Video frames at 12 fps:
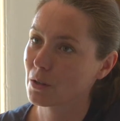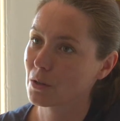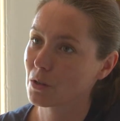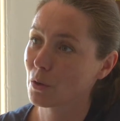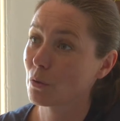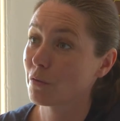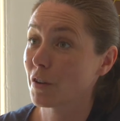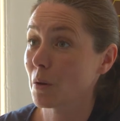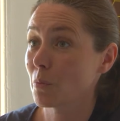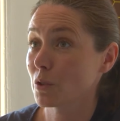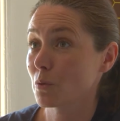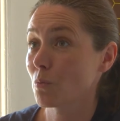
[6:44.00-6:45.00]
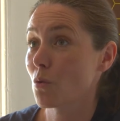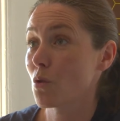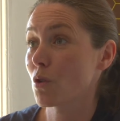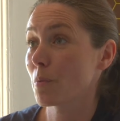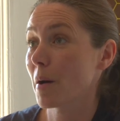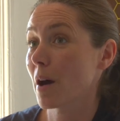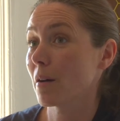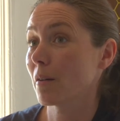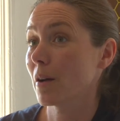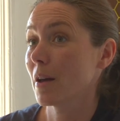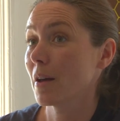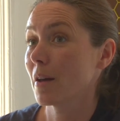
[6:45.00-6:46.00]
So the film was more
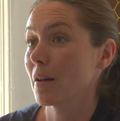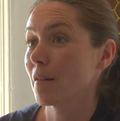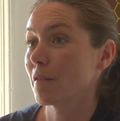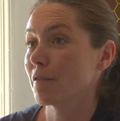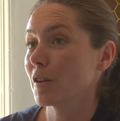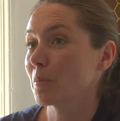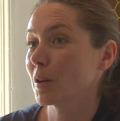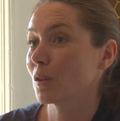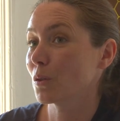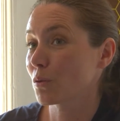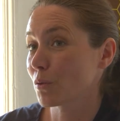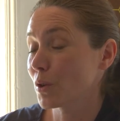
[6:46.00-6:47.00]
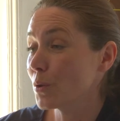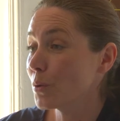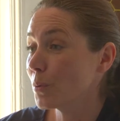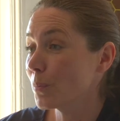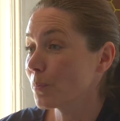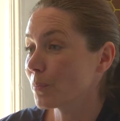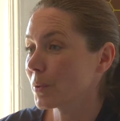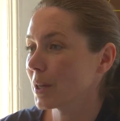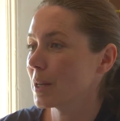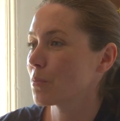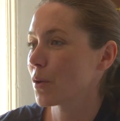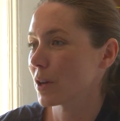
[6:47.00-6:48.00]
about filming the crew
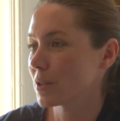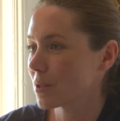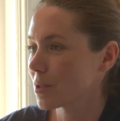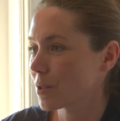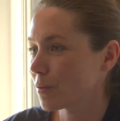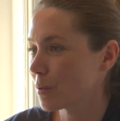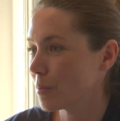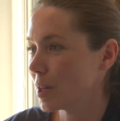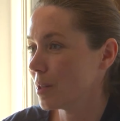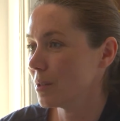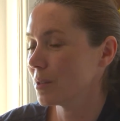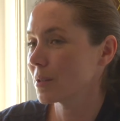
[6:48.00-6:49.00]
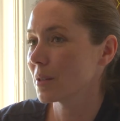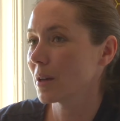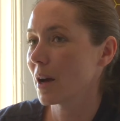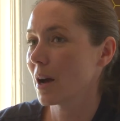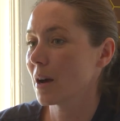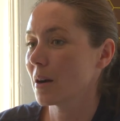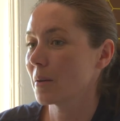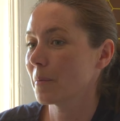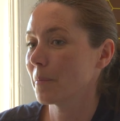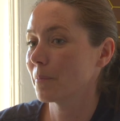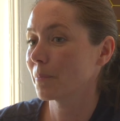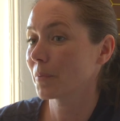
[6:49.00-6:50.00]
in presence of the bees,
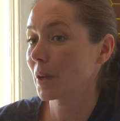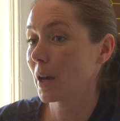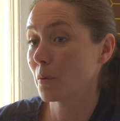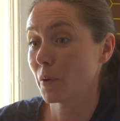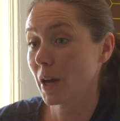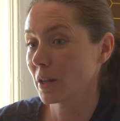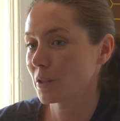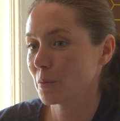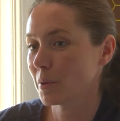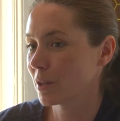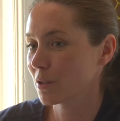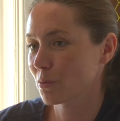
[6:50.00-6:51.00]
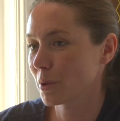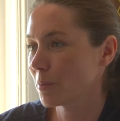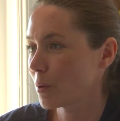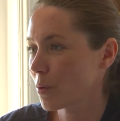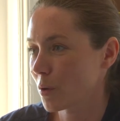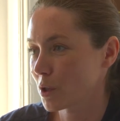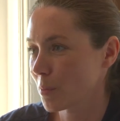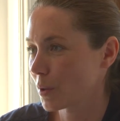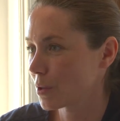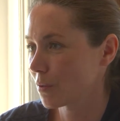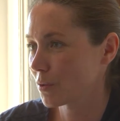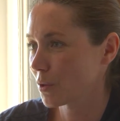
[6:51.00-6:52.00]
um, and we had to be extremely
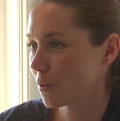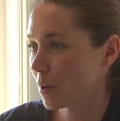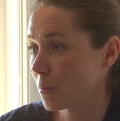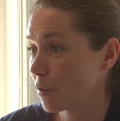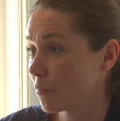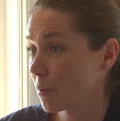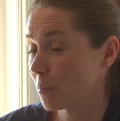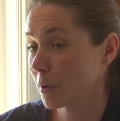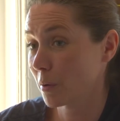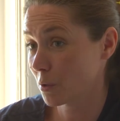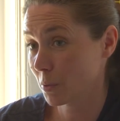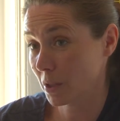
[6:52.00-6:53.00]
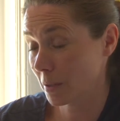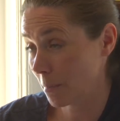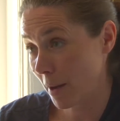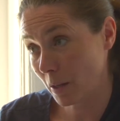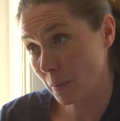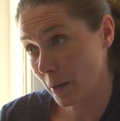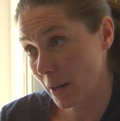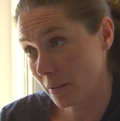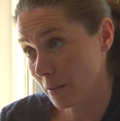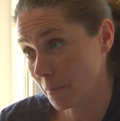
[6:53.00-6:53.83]
responsive to their movement because we didn't manipulate